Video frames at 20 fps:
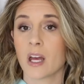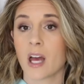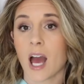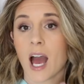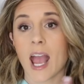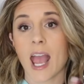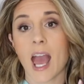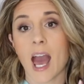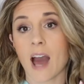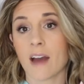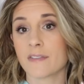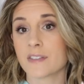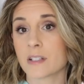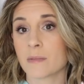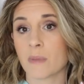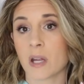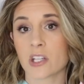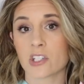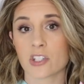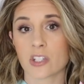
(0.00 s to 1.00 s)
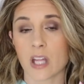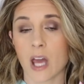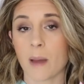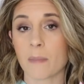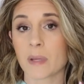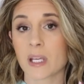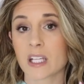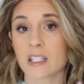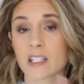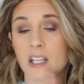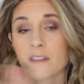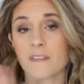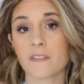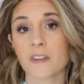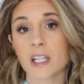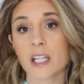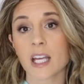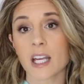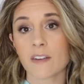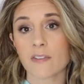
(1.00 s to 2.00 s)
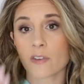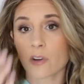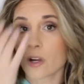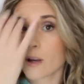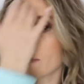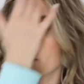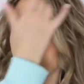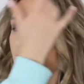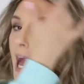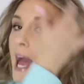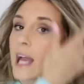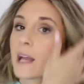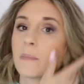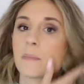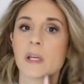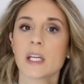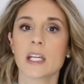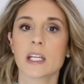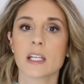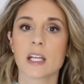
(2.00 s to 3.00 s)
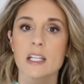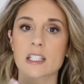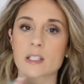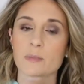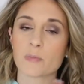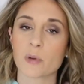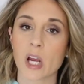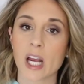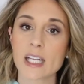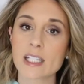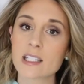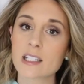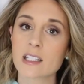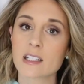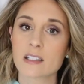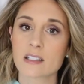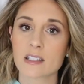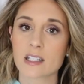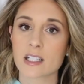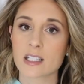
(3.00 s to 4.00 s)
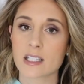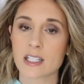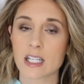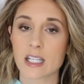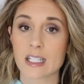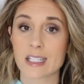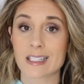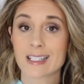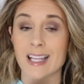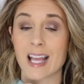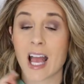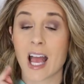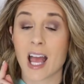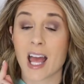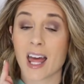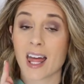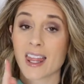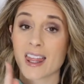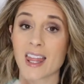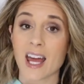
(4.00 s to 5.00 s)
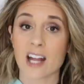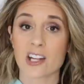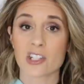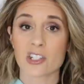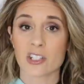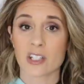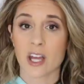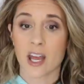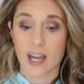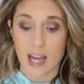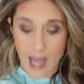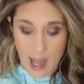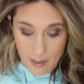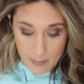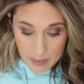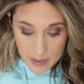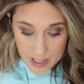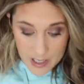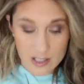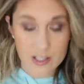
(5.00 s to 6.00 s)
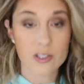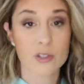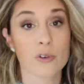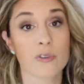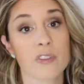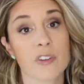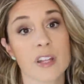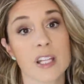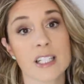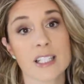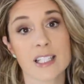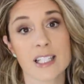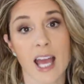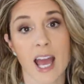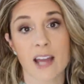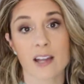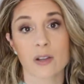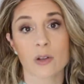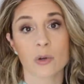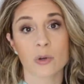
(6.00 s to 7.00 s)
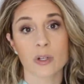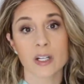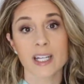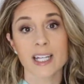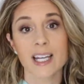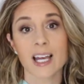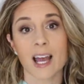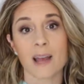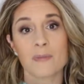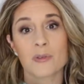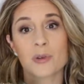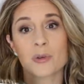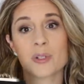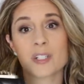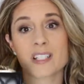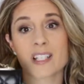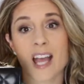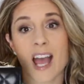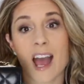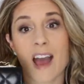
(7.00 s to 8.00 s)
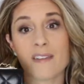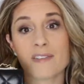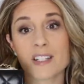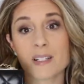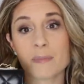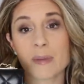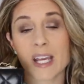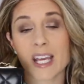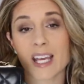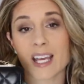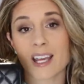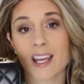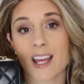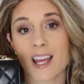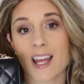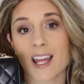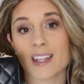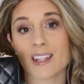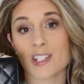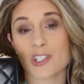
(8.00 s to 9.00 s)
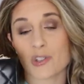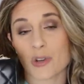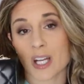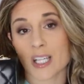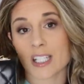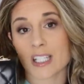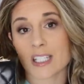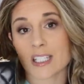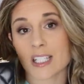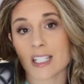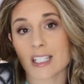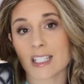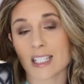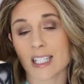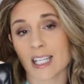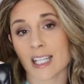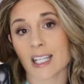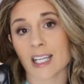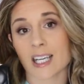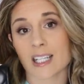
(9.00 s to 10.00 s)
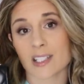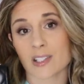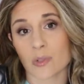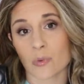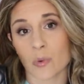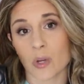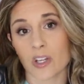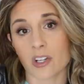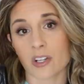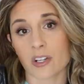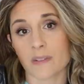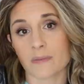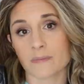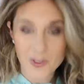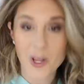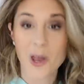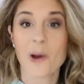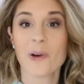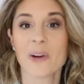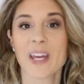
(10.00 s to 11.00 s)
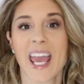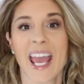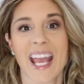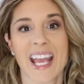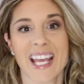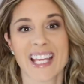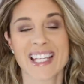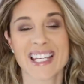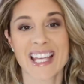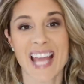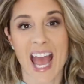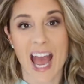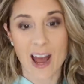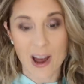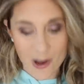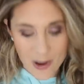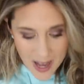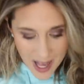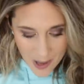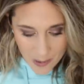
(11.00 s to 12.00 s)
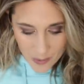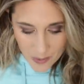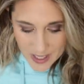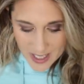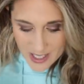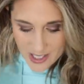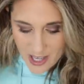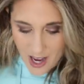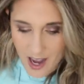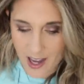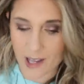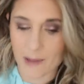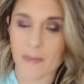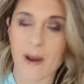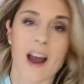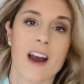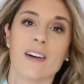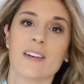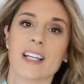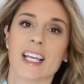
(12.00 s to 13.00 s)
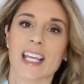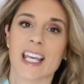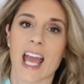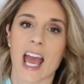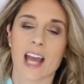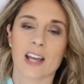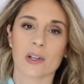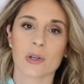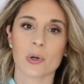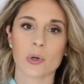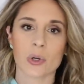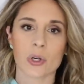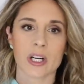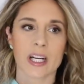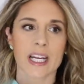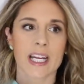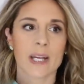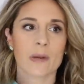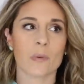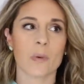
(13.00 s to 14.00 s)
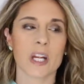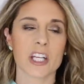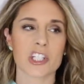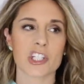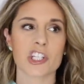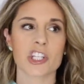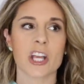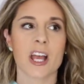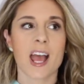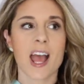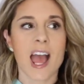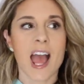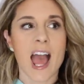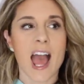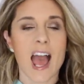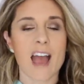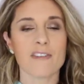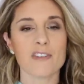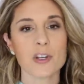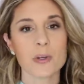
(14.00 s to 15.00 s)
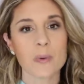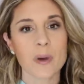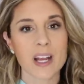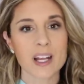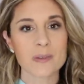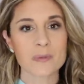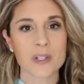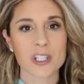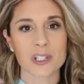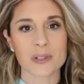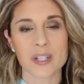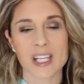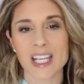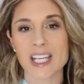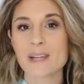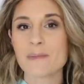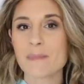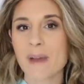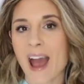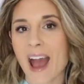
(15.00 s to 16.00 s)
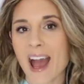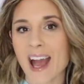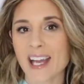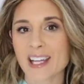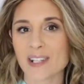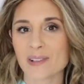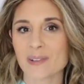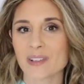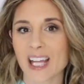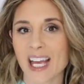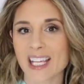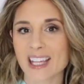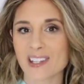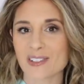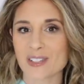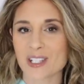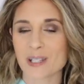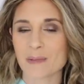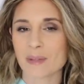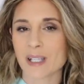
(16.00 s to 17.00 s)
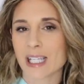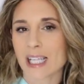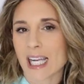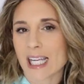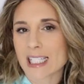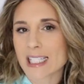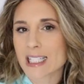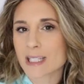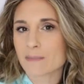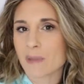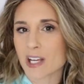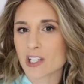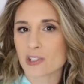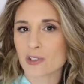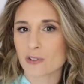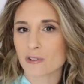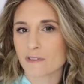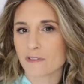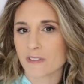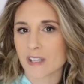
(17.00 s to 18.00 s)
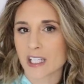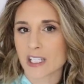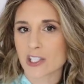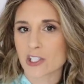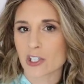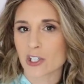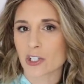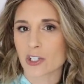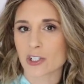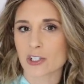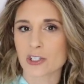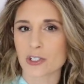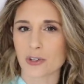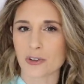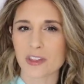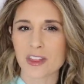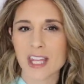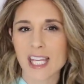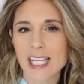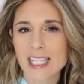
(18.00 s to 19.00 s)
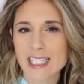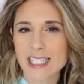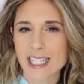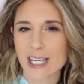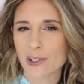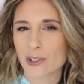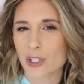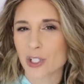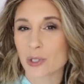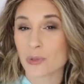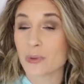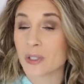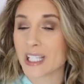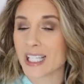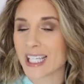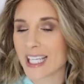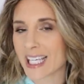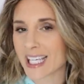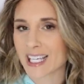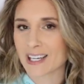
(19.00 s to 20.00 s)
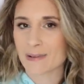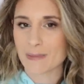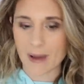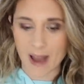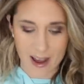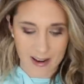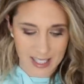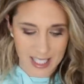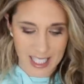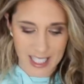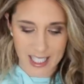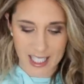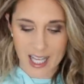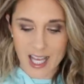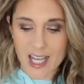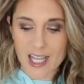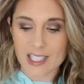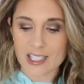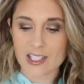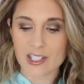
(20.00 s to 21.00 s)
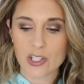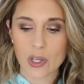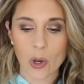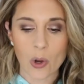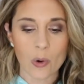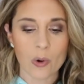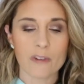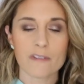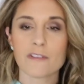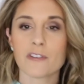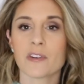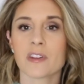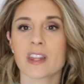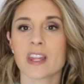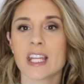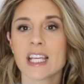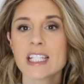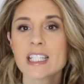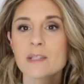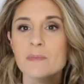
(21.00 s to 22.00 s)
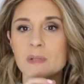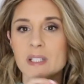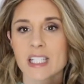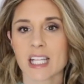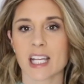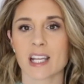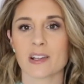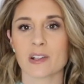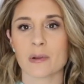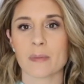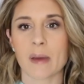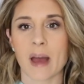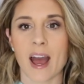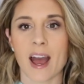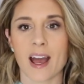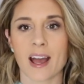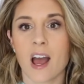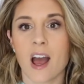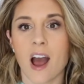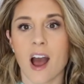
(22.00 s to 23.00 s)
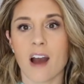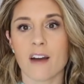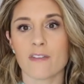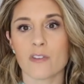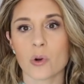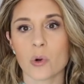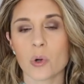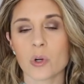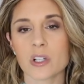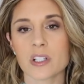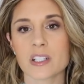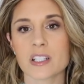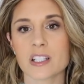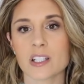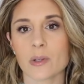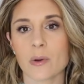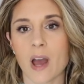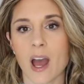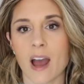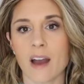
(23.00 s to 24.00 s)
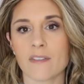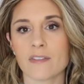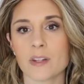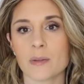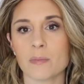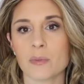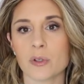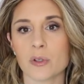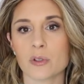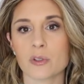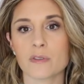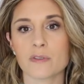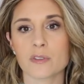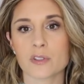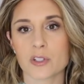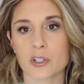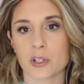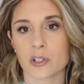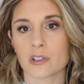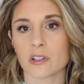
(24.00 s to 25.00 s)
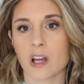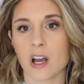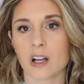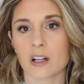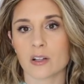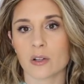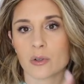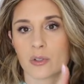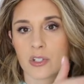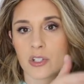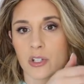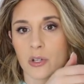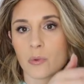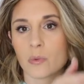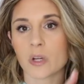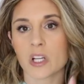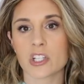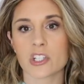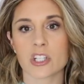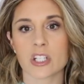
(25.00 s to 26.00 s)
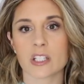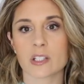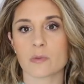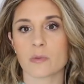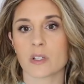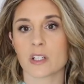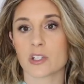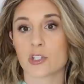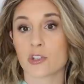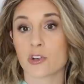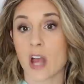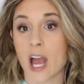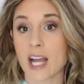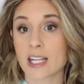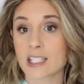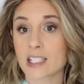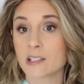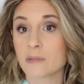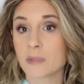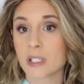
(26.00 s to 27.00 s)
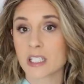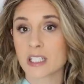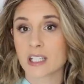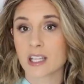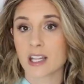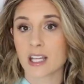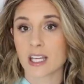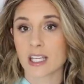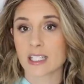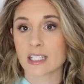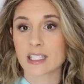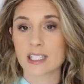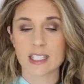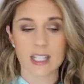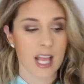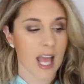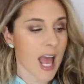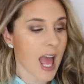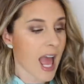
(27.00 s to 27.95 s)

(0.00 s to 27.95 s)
I have to mention that because I feel like for a bag being as pricey as this is, that should not happen. So for this category, I'm going to have to pick the Trendy CC as the winner. Okay, now I want to talk about a category which everyone, when you get a bag, you like there to be like special features or things that are unique about it. So for this particular bag, of course, you have the beautiful turn lock closure, which is what attracted me to this.